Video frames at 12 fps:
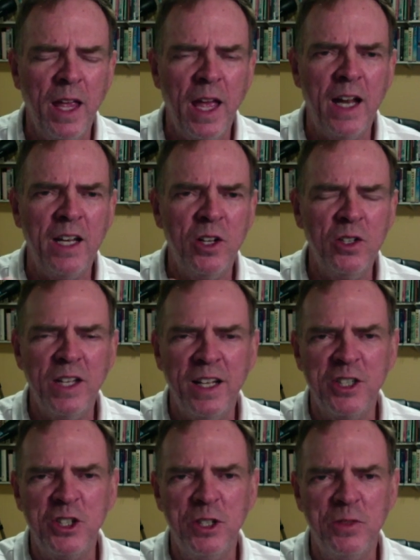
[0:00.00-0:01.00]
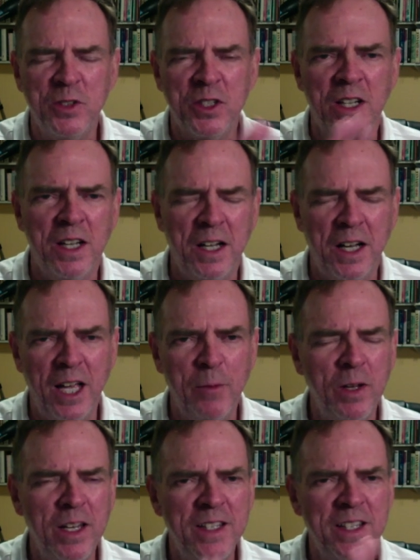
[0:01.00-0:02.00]
And he knows how to shift time.
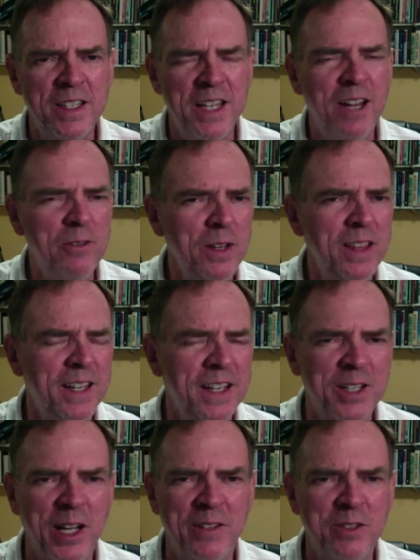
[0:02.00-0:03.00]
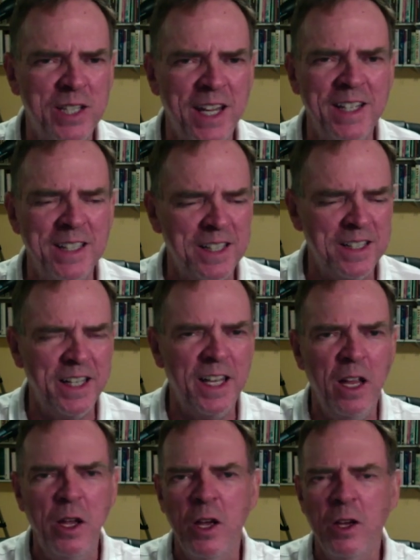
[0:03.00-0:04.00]
And he does everything kind of technically
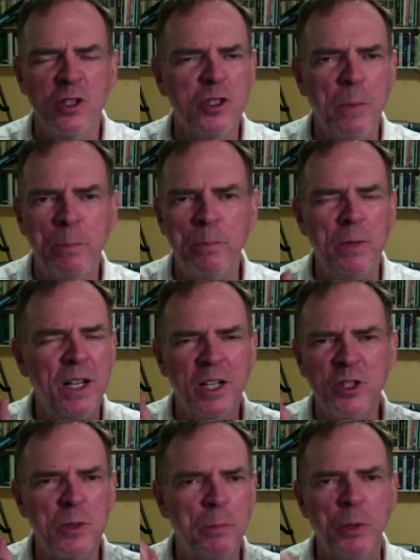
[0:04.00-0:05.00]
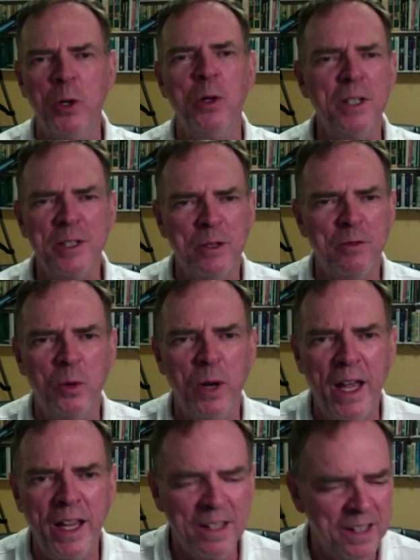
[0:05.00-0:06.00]
in a superlative
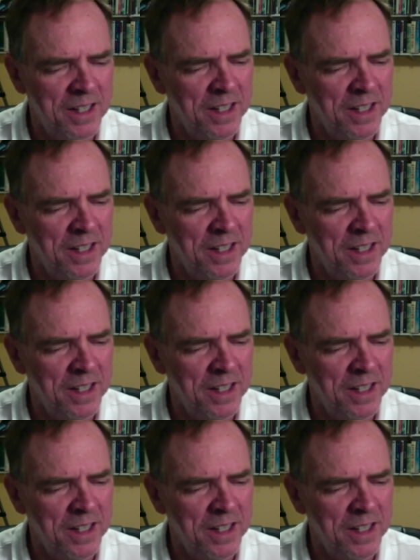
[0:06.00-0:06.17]
way.